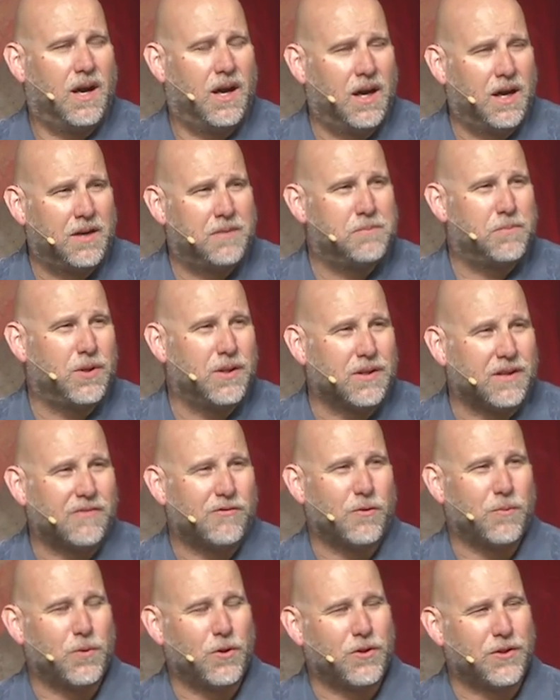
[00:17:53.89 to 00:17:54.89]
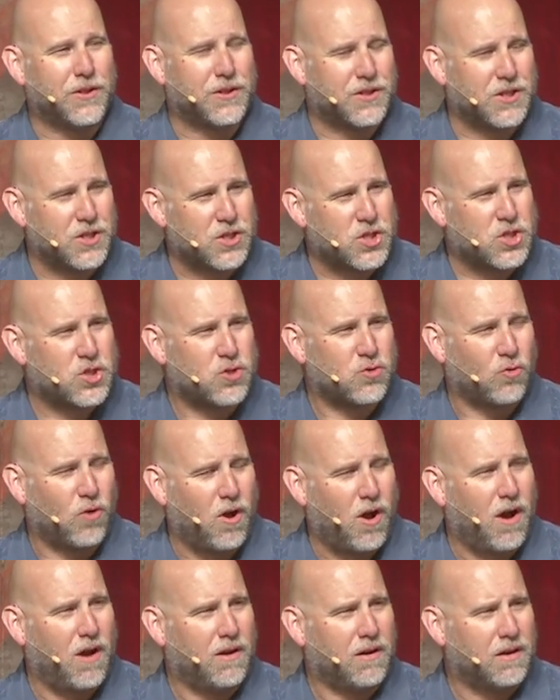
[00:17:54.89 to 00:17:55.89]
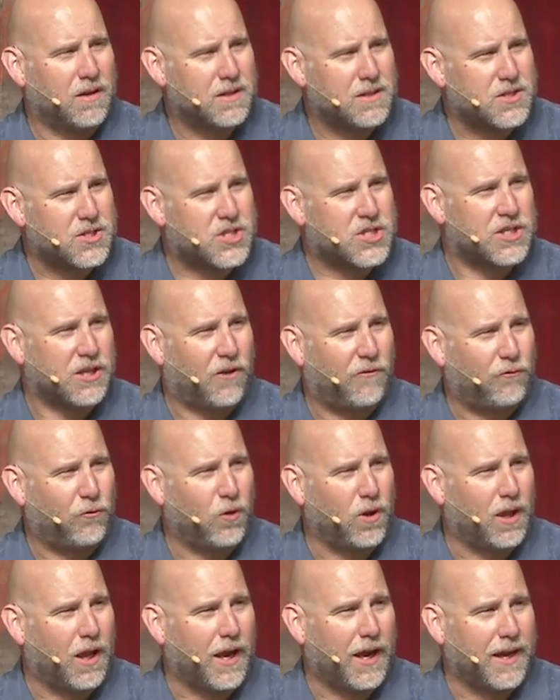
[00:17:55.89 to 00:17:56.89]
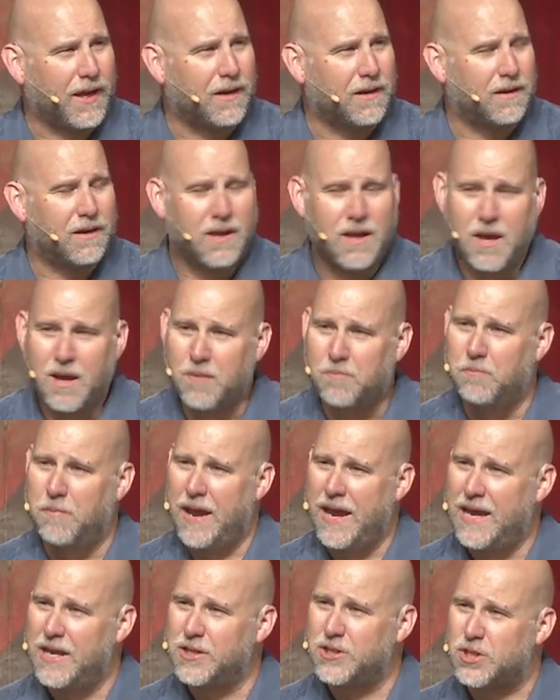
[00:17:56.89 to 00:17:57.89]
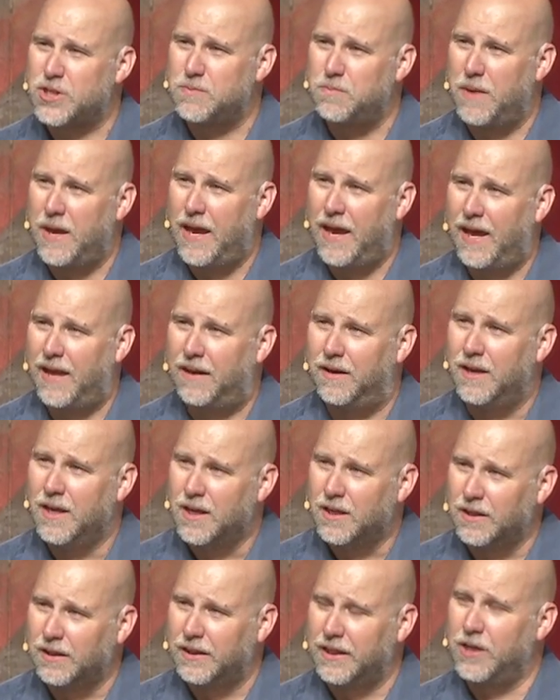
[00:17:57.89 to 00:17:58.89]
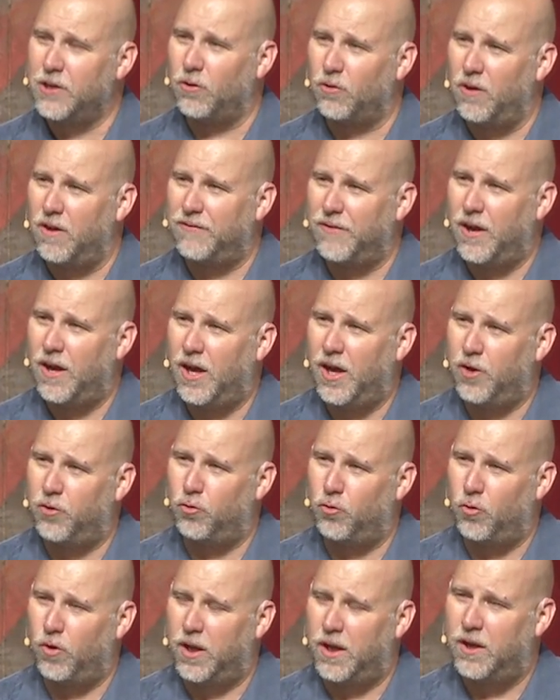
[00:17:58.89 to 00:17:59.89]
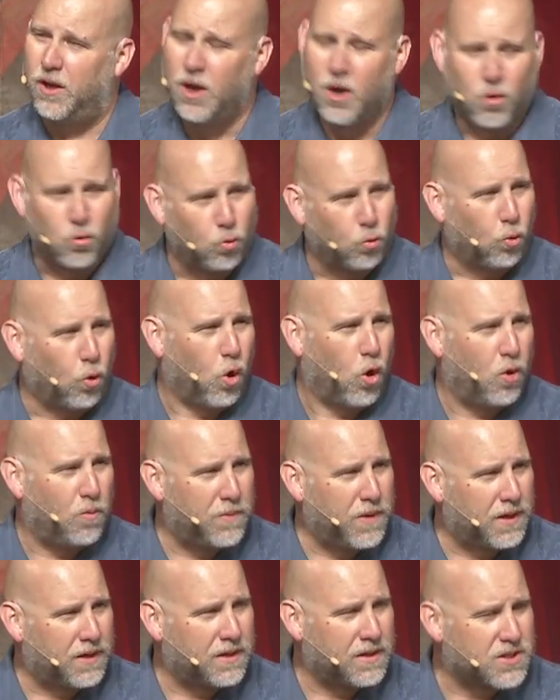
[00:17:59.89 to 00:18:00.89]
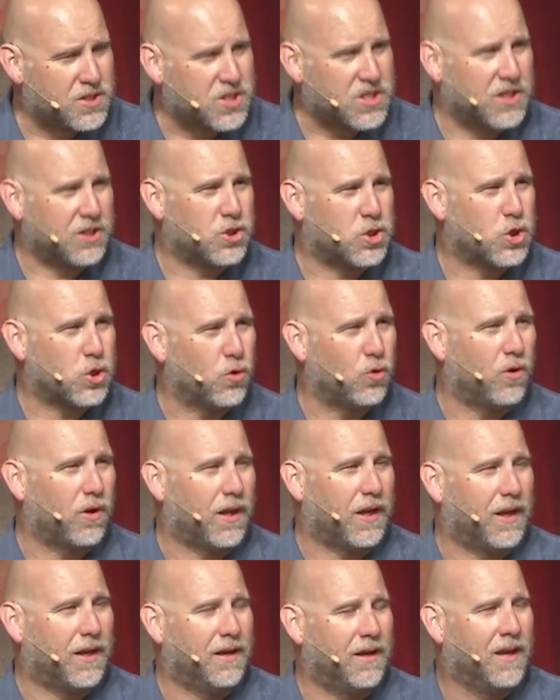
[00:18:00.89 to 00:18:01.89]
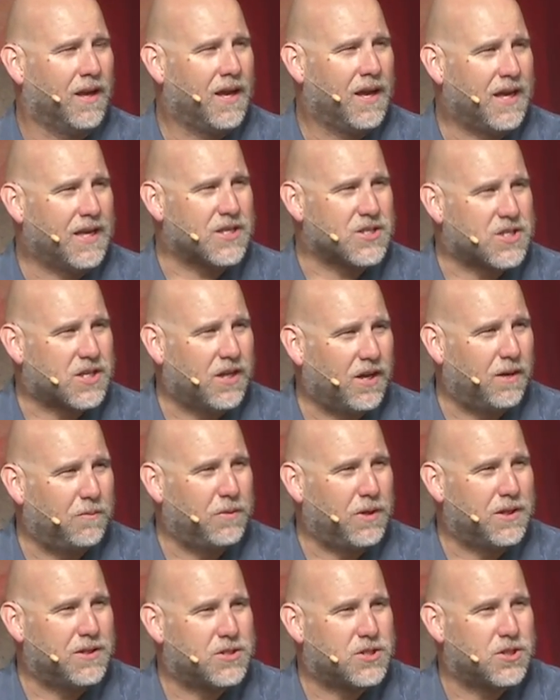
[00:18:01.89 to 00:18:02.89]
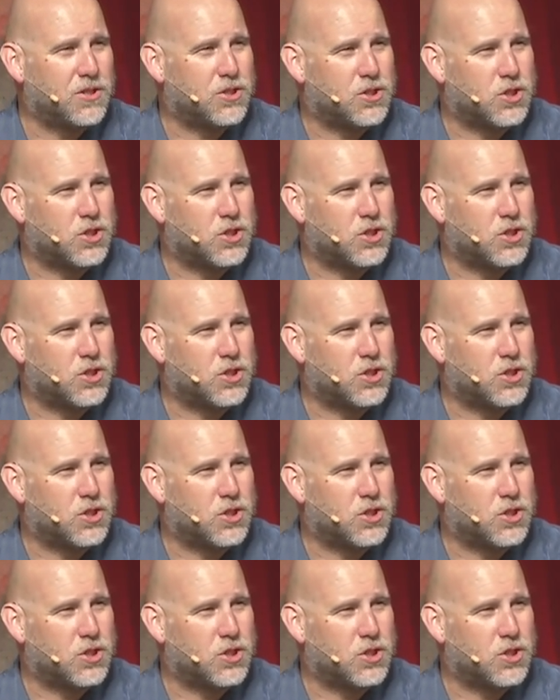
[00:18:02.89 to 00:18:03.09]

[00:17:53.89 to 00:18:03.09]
Unbelievable that this strong, self-reliant, man's man, leader of 100, Roman centurion is coming to